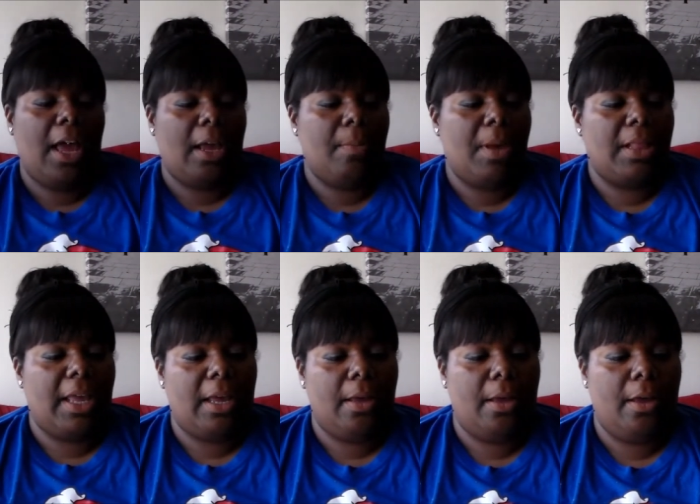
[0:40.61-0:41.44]
I can make
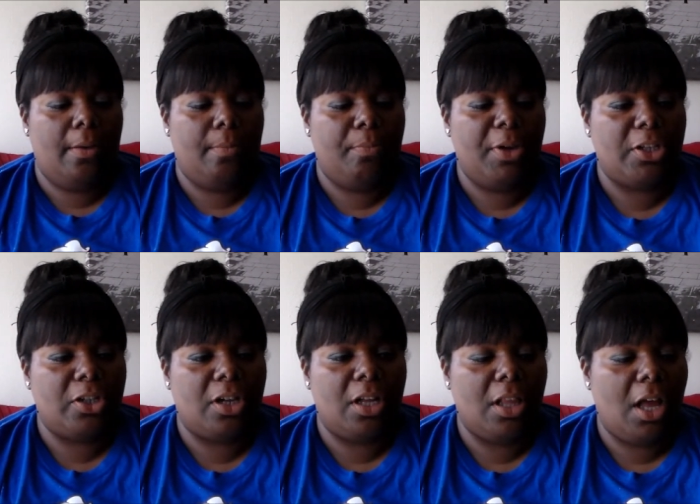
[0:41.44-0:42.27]
like a um,
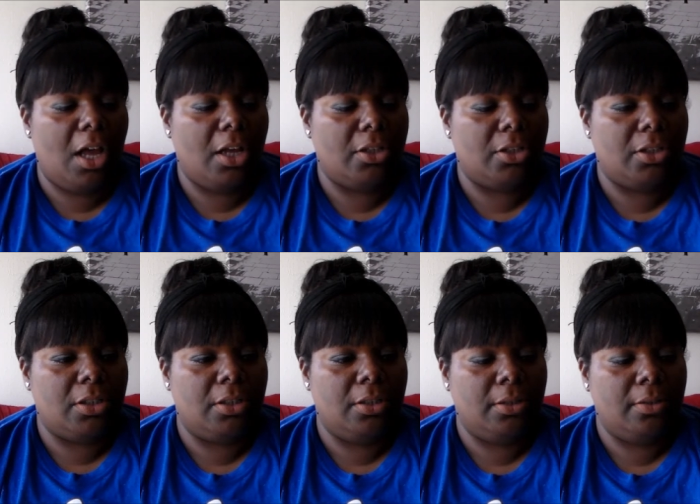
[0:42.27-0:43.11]
picture collage